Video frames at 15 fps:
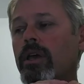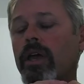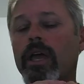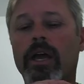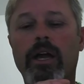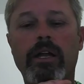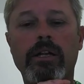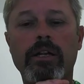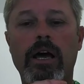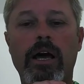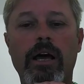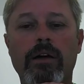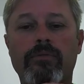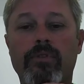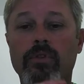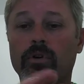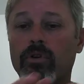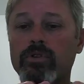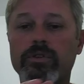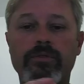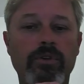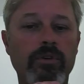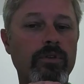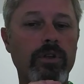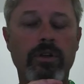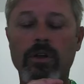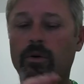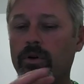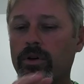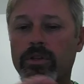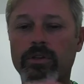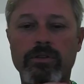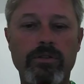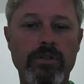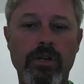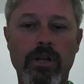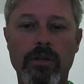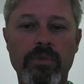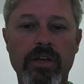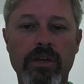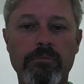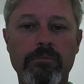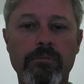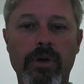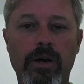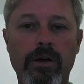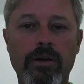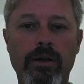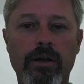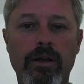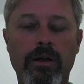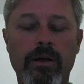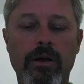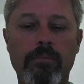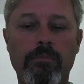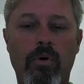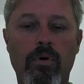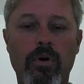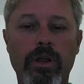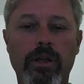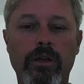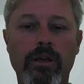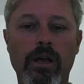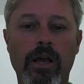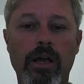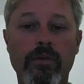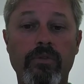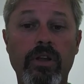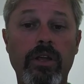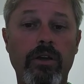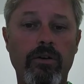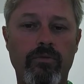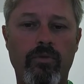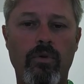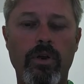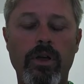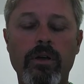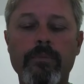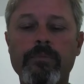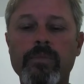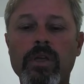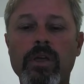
And for those of you that know it, this is going to be a boring video for you.